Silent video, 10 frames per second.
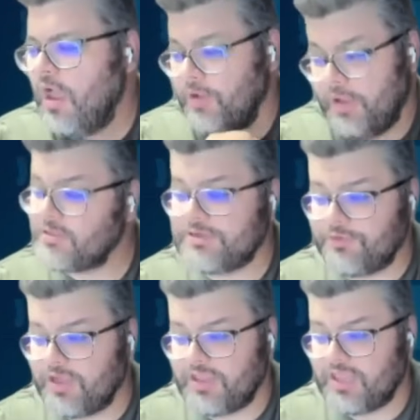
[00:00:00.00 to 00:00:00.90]
But I'm still
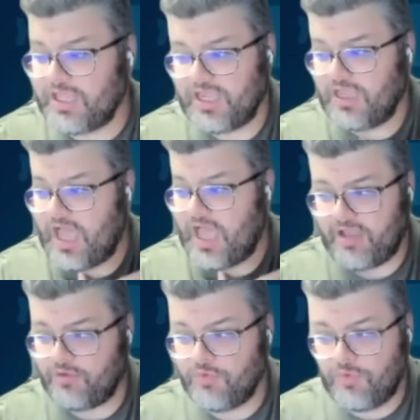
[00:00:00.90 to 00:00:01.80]
reading like.
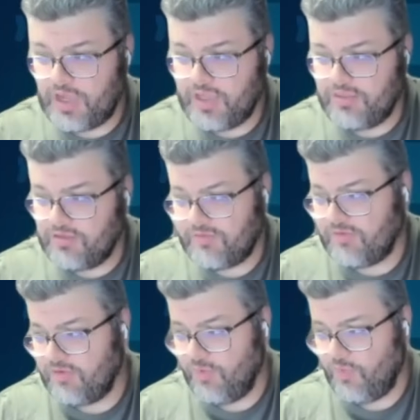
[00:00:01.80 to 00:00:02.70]
I don't know
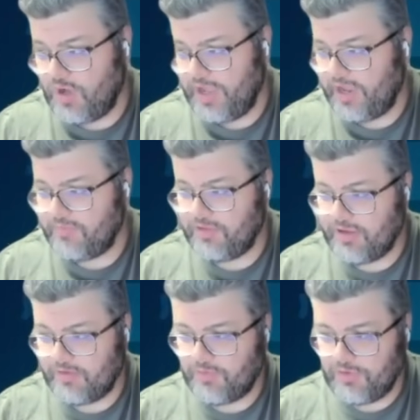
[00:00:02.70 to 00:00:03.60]
why I'm the
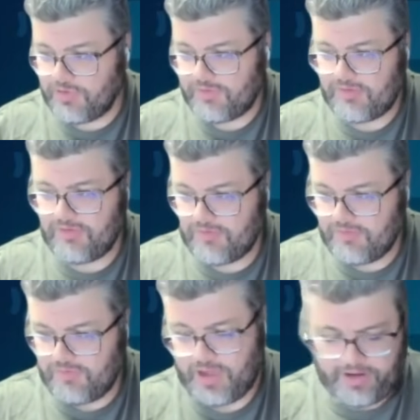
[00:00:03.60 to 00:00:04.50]
data point that
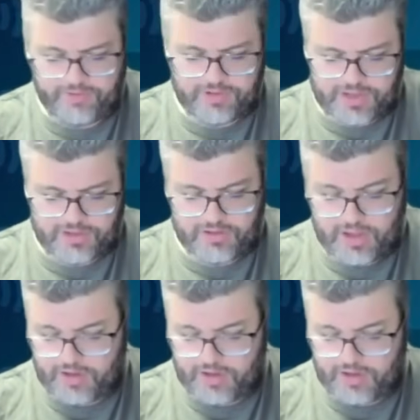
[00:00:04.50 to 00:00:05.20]
says I got rejected.